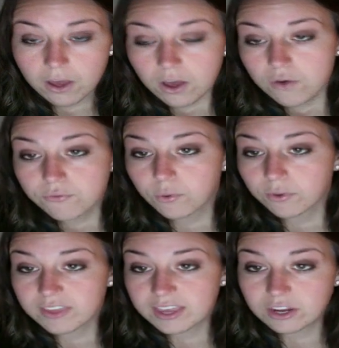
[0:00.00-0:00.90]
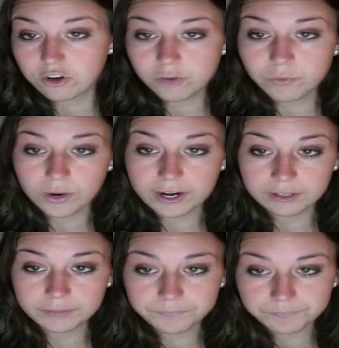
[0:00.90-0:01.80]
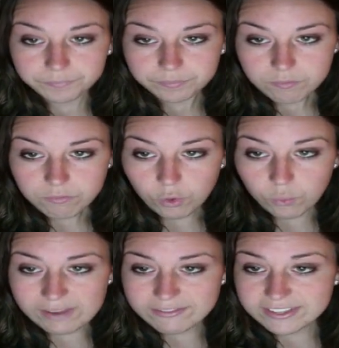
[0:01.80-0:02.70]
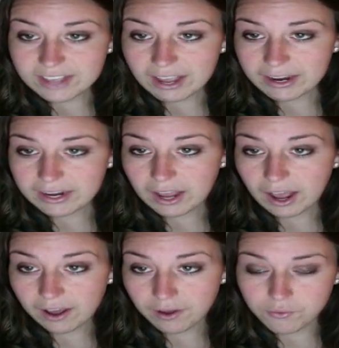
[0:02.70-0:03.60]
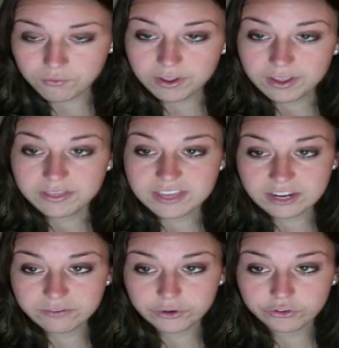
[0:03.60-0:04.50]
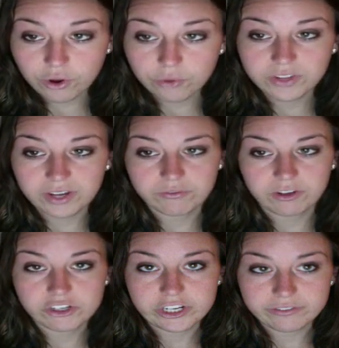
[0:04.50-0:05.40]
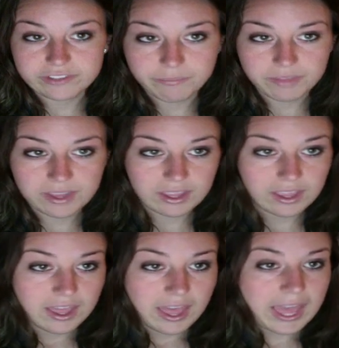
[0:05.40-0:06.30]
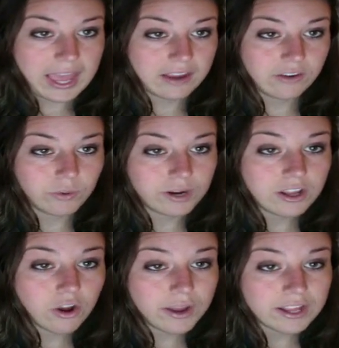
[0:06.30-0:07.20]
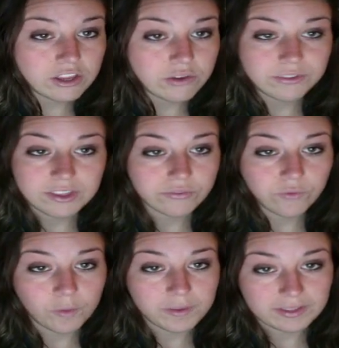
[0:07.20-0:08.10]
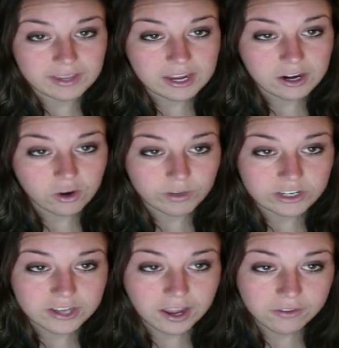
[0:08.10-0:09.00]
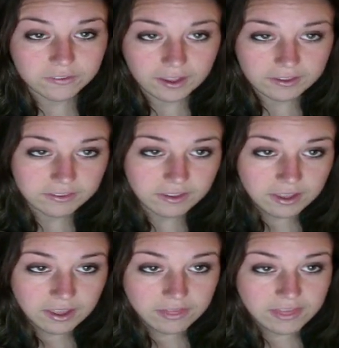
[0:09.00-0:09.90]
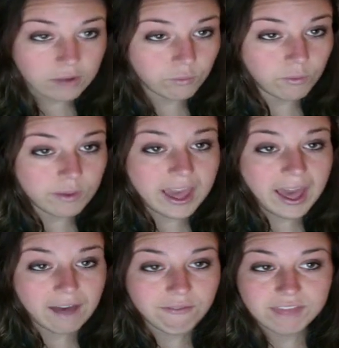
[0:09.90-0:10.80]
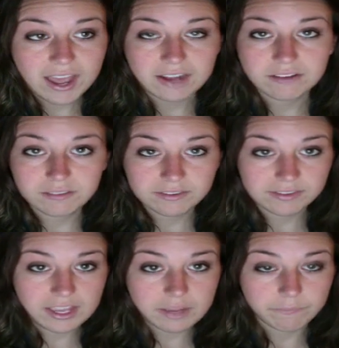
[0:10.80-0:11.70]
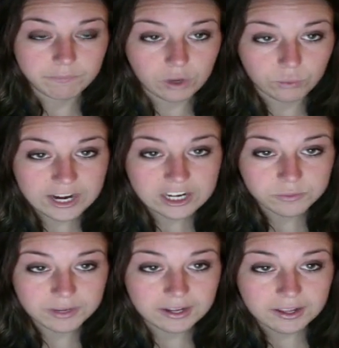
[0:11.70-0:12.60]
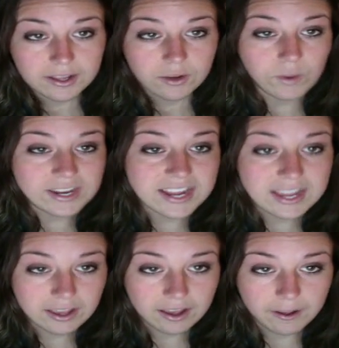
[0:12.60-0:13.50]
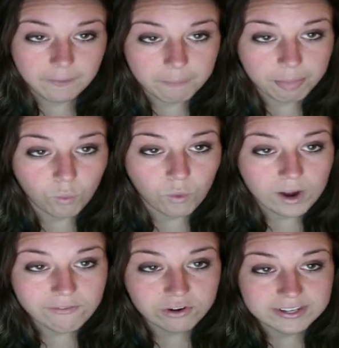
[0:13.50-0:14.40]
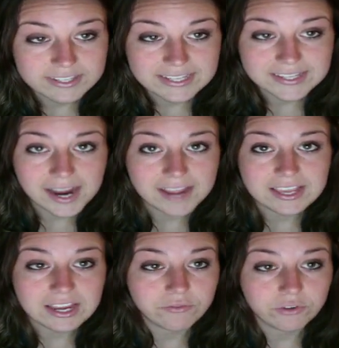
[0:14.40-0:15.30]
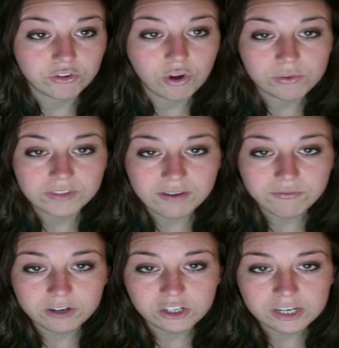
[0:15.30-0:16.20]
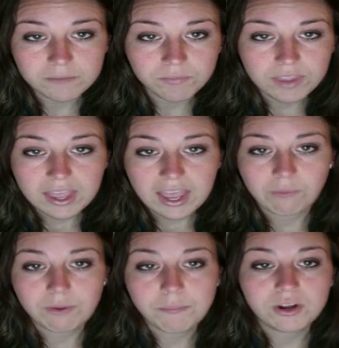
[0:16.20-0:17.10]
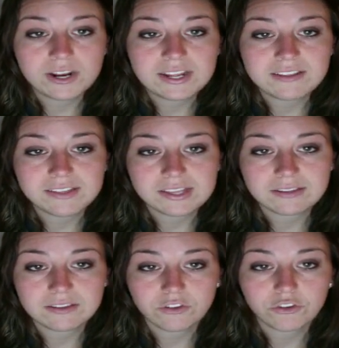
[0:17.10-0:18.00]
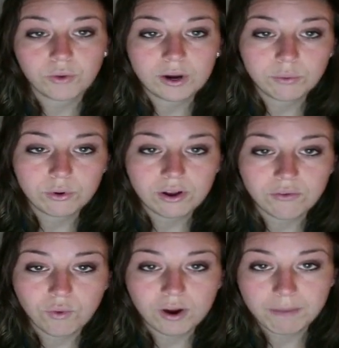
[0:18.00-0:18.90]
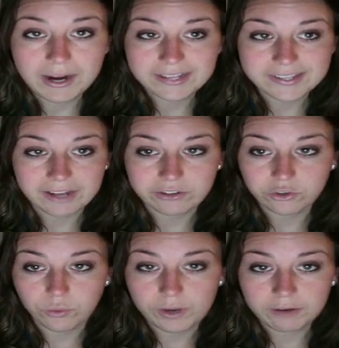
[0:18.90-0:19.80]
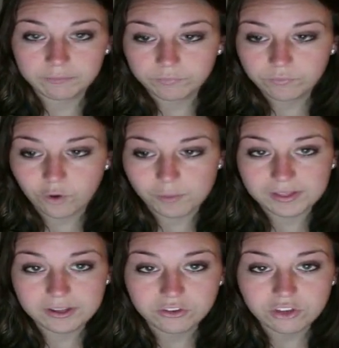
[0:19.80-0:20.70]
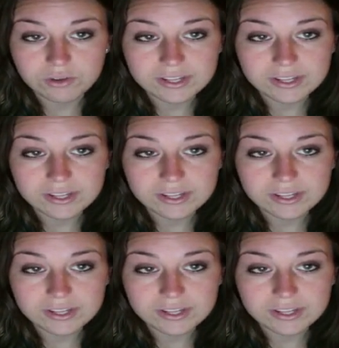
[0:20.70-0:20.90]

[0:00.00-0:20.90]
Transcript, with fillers: For the numerator, we have sine of the inverse cosine function of something, and we're going to go ahead and use this formula here, which tells us that when we have that same arrangement, we take um, whatever is inside the inverse cosine function and we put it into this square root of 1 minus x squared formula. So you can